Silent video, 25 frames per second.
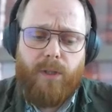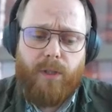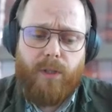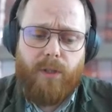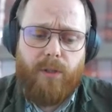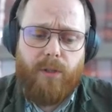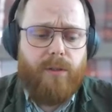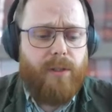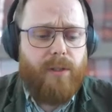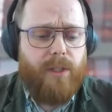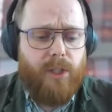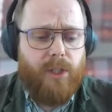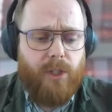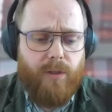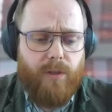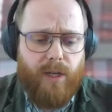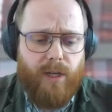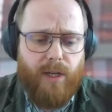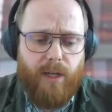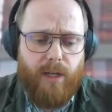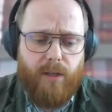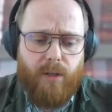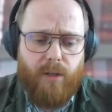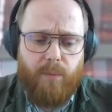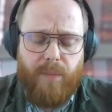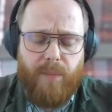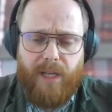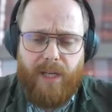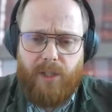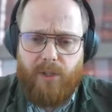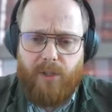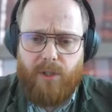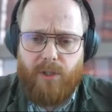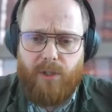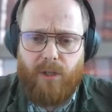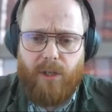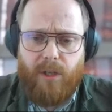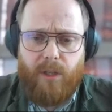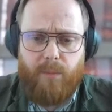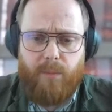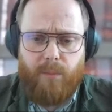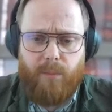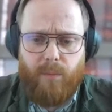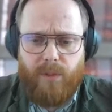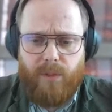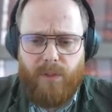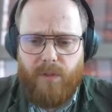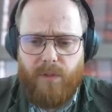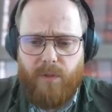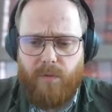We are currently training on Major
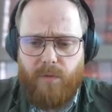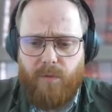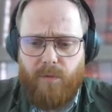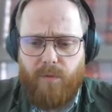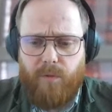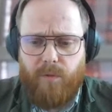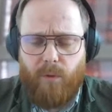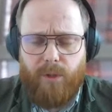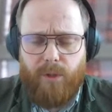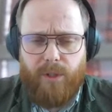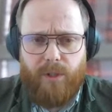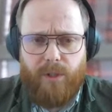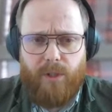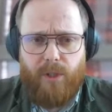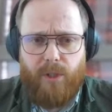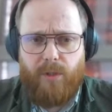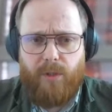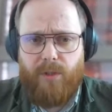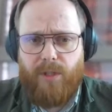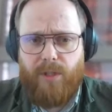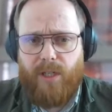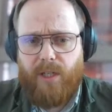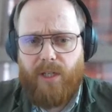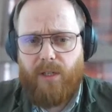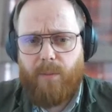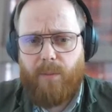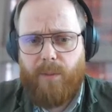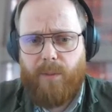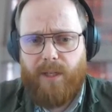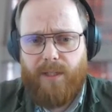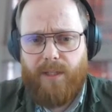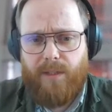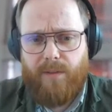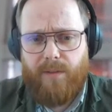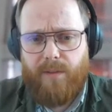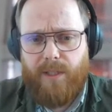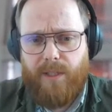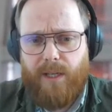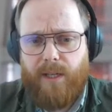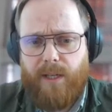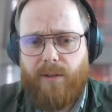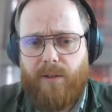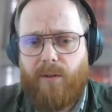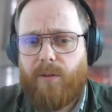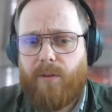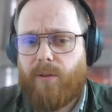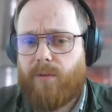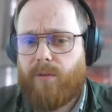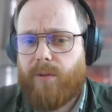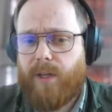Tom, which is 42 terabytes of
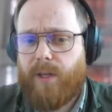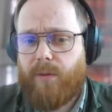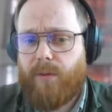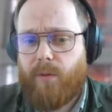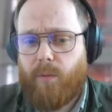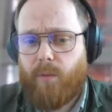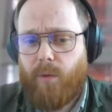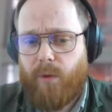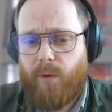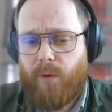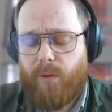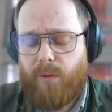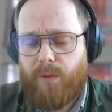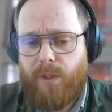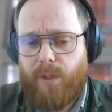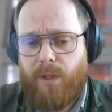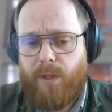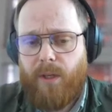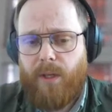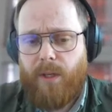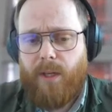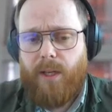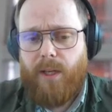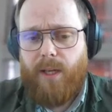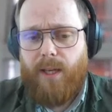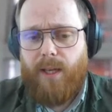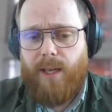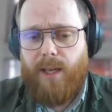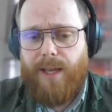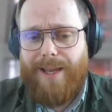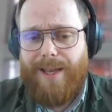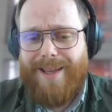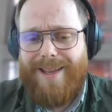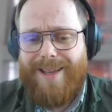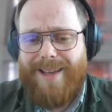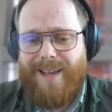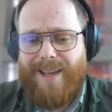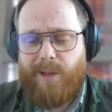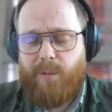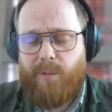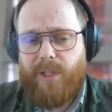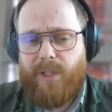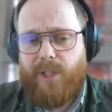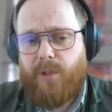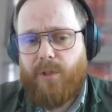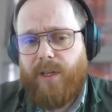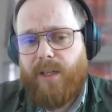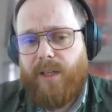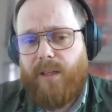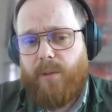data all around the world. And
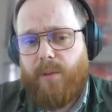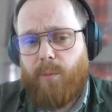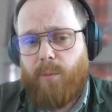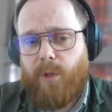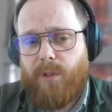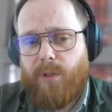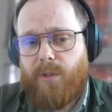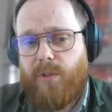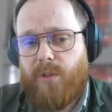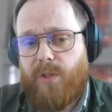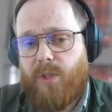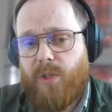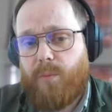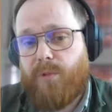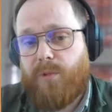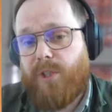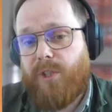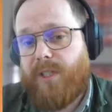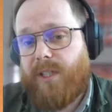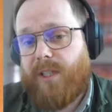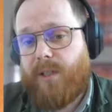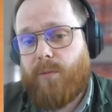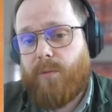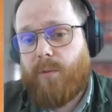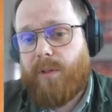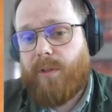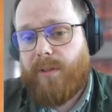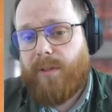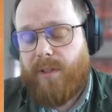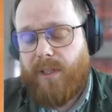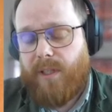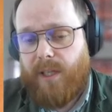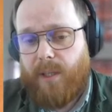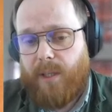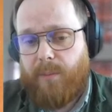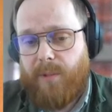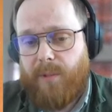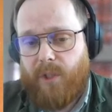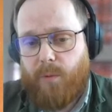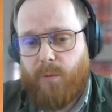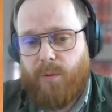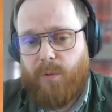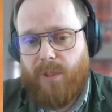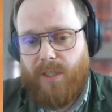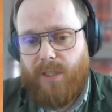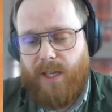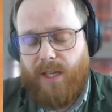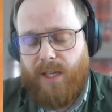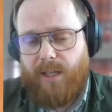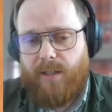we are training the models to predict where the
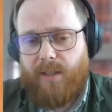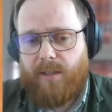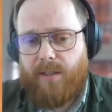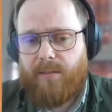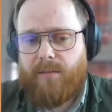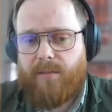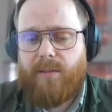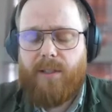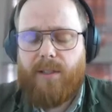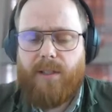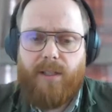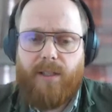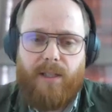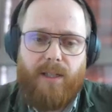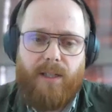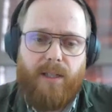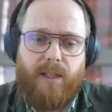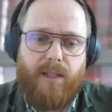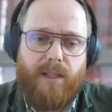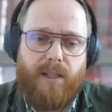image was taken